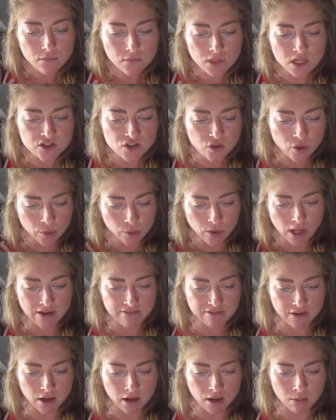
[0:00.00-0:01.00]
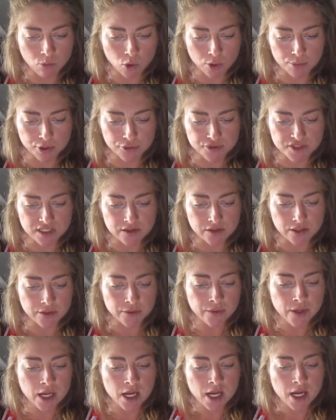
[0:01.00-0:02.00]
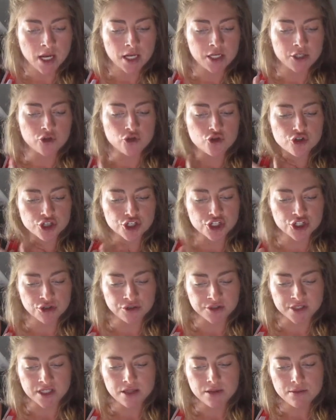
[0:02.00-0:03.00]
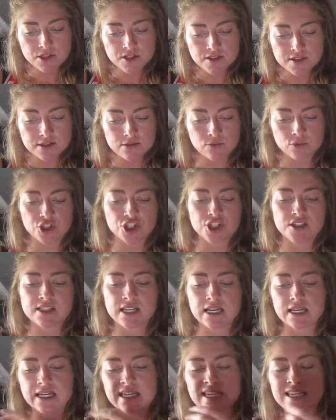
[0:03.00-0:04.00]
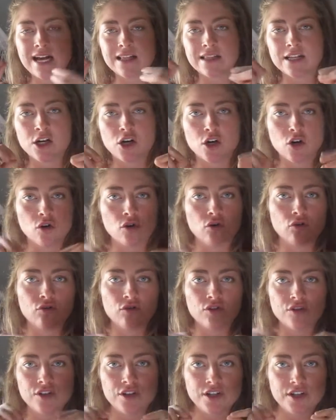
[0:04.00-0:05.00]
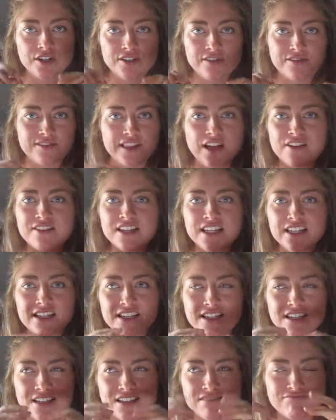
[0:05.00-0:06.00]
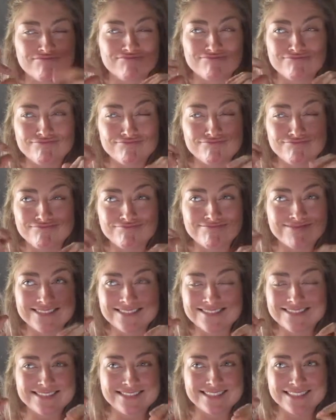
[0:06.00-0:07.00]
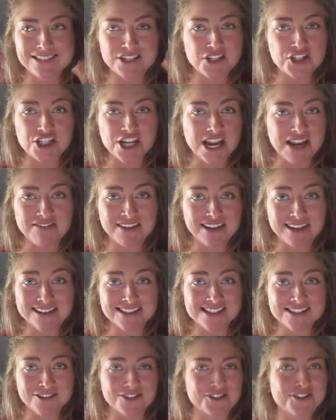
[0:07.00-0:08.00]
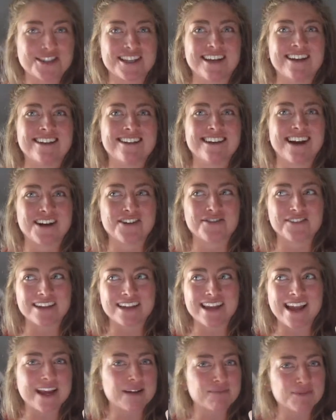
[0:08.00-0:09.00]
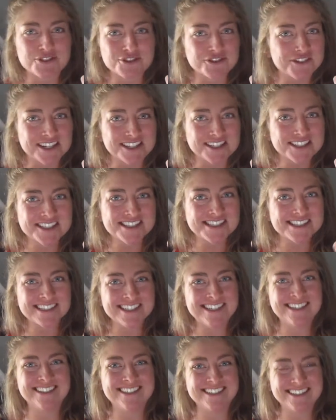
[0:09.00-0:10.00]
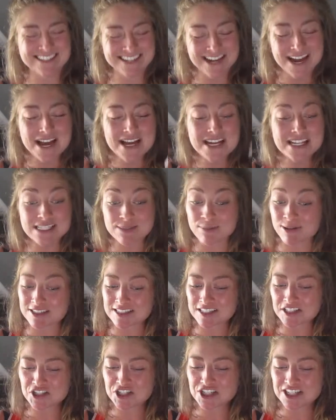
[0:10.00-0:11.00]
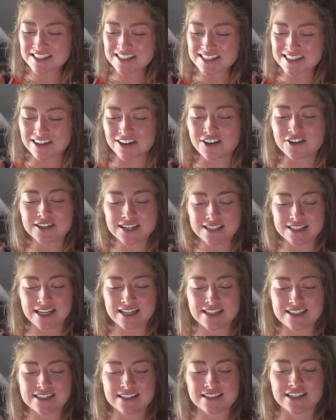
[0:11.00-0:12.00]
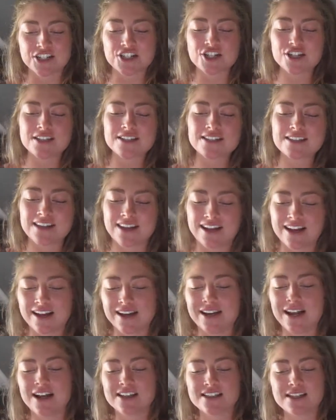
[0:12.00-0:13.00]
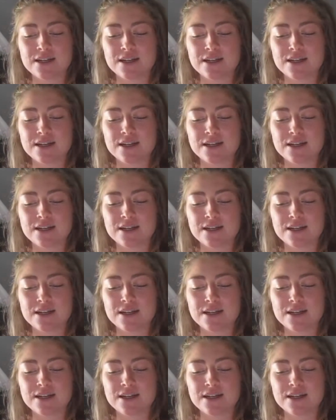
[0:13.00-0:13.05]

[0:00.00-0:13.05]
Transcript: Soy will have more protein though. Nutritional yeast, which is like a yellow, fluffy shavings, looks like kind of like hamster dust. Smells like cheese though, and it tastes delicious, and us